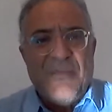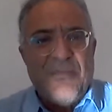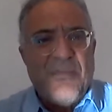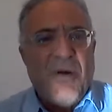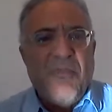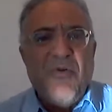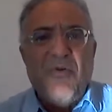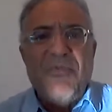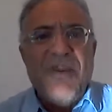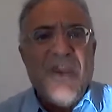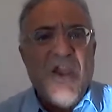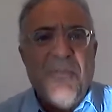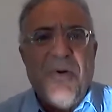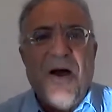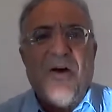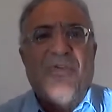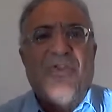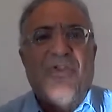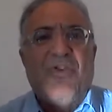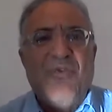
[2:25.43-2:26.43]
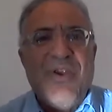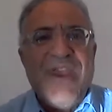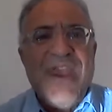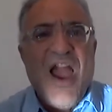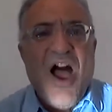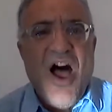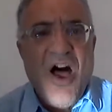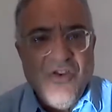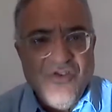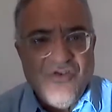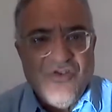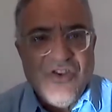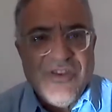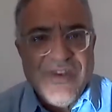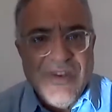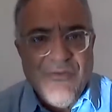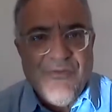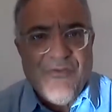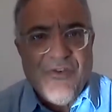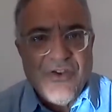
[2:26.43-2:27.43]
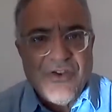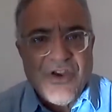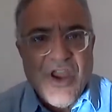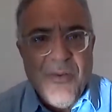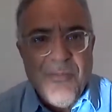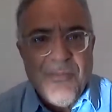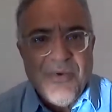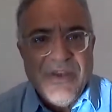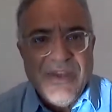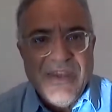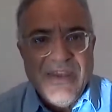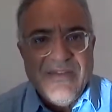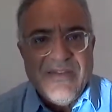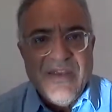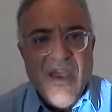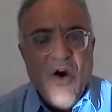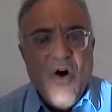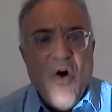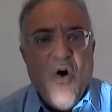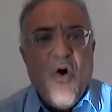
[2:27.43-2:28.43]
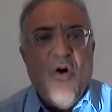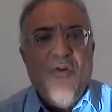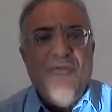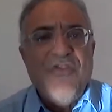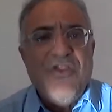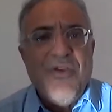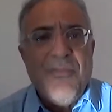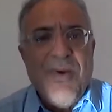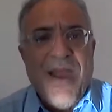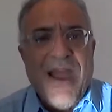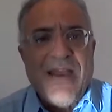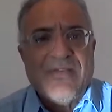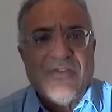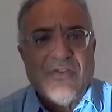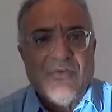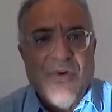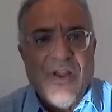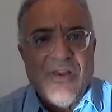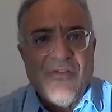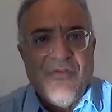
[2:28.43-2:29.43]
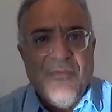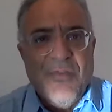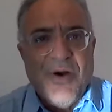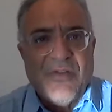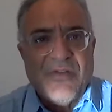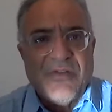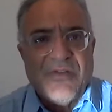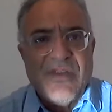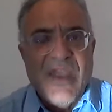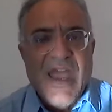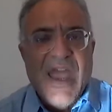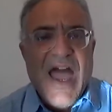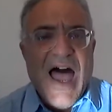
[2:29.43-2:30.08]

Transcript: probably about 300 different companies over the past 12 months.